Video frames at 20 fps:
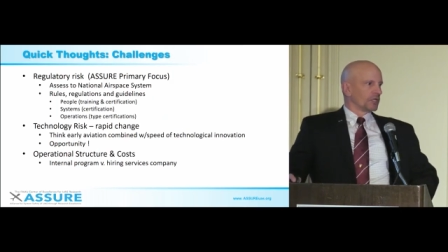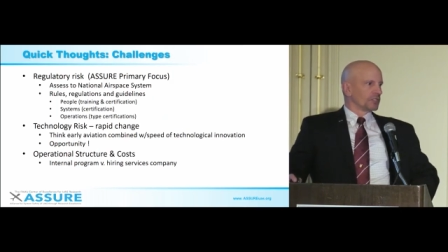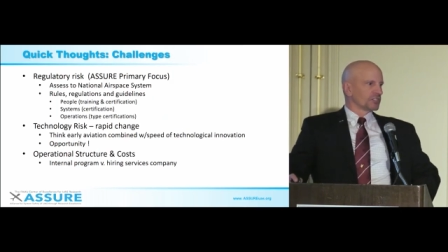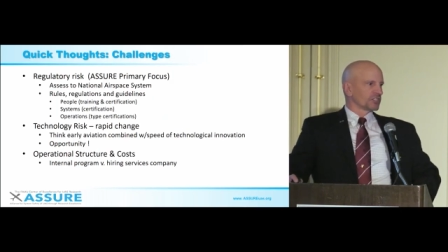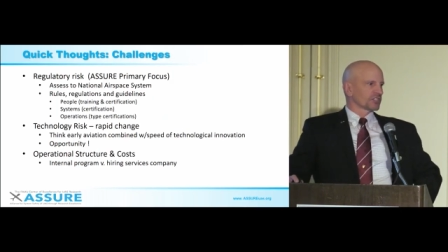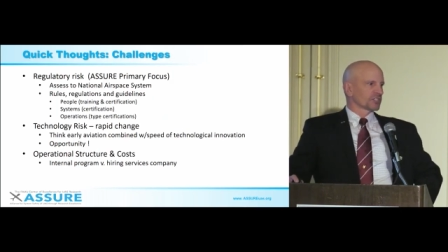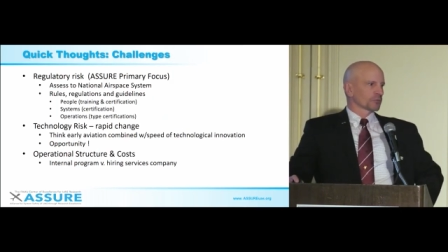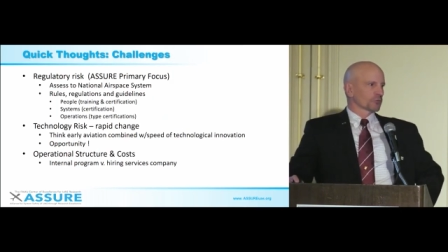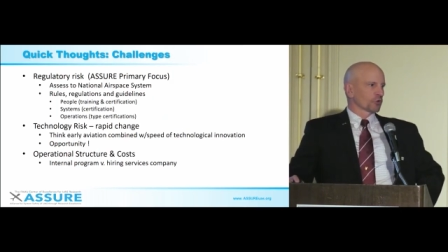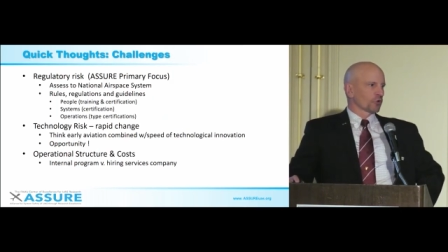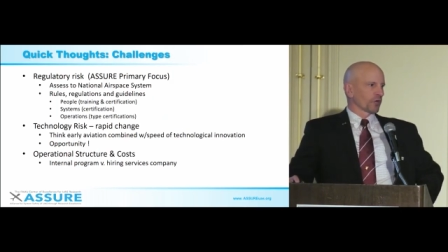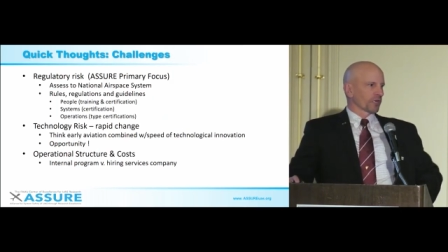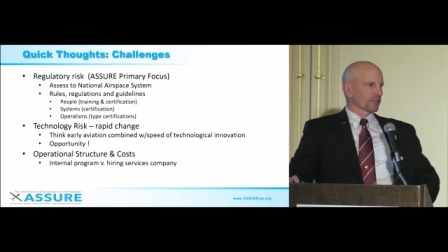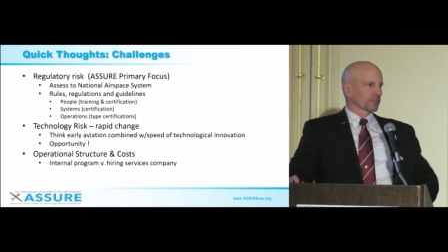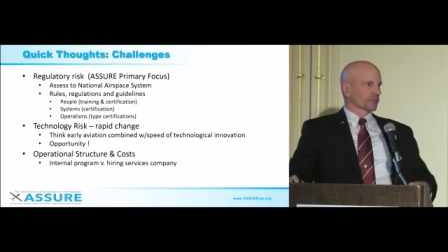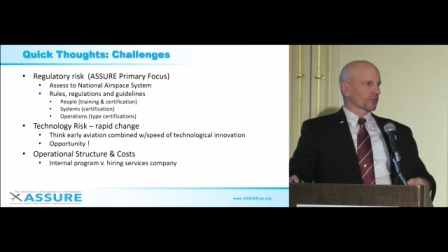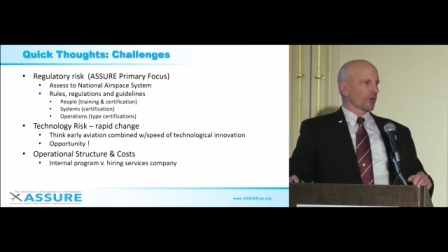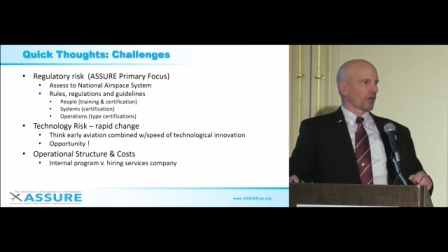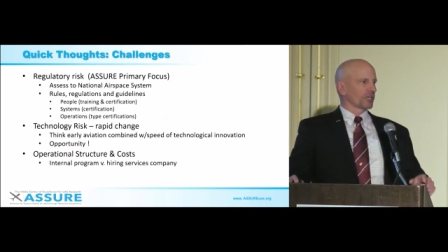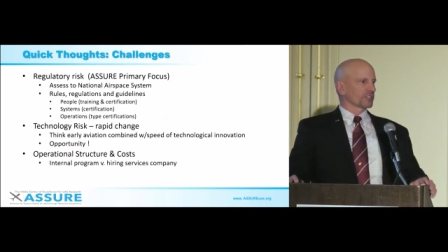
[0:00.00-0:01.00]
Just some
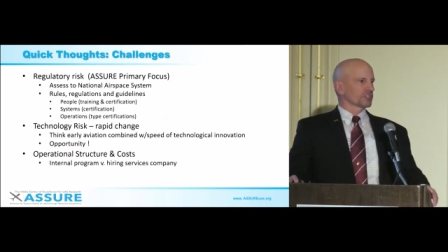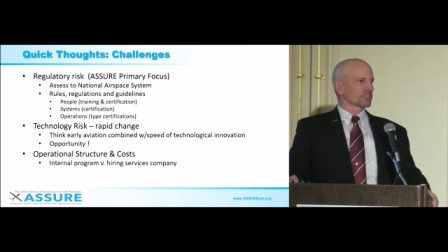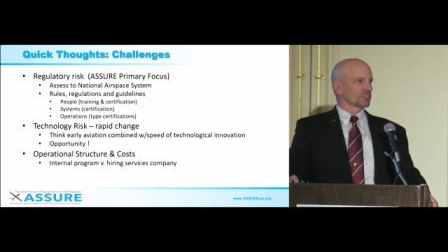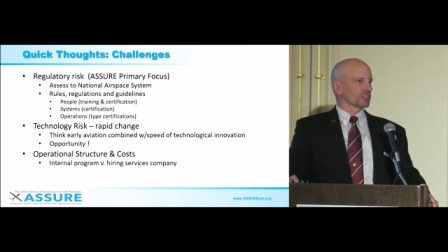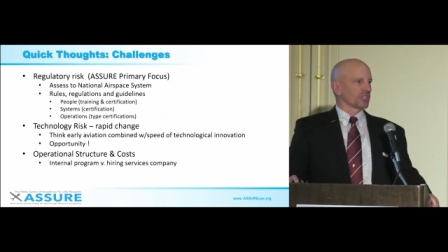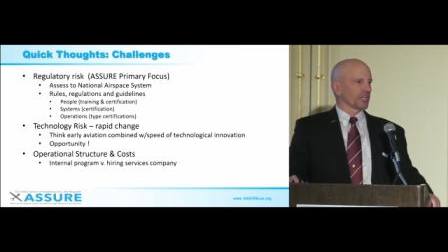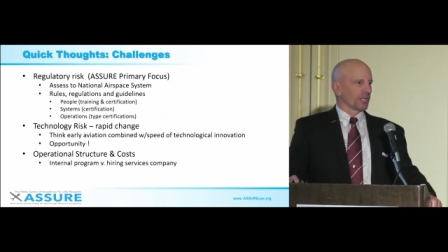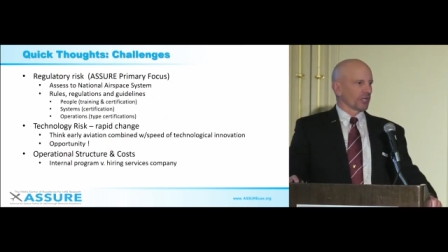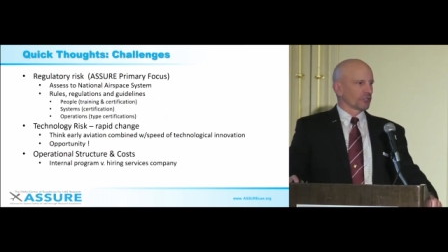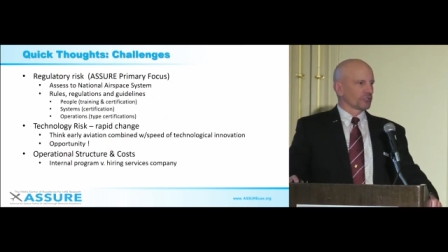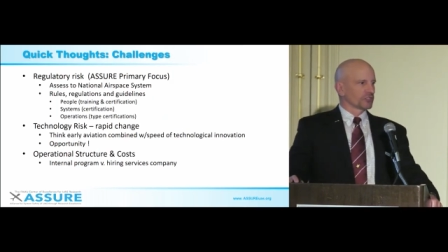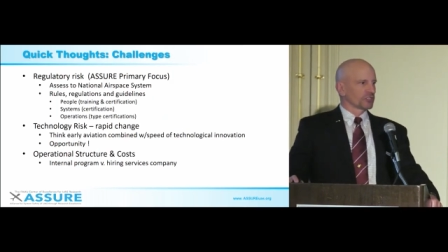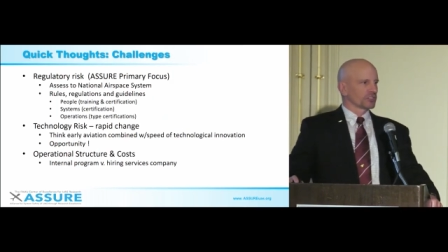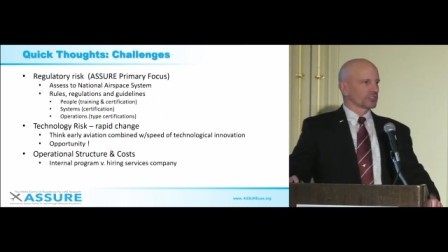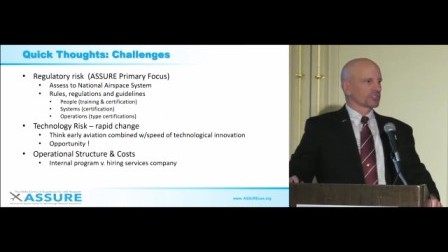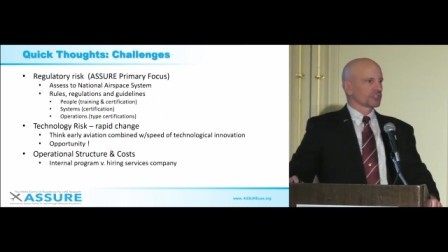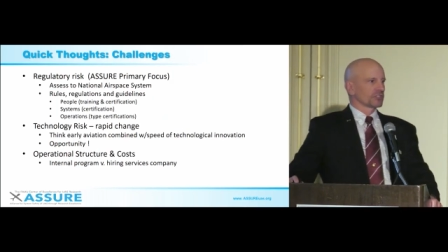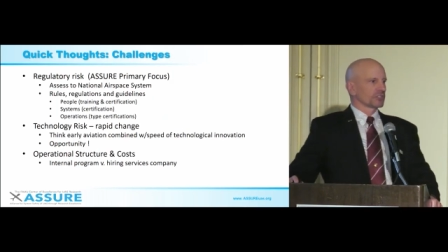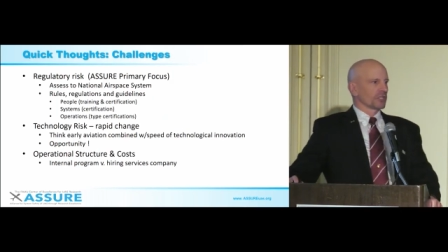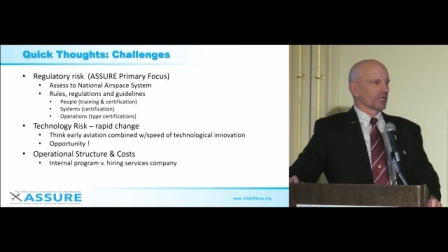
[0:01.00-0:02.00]
quick thoughts and
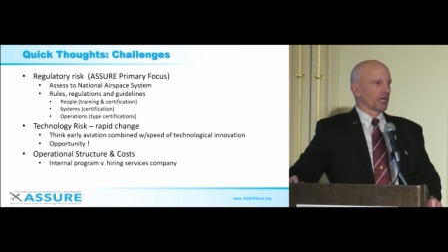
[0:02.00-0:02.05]
challenges.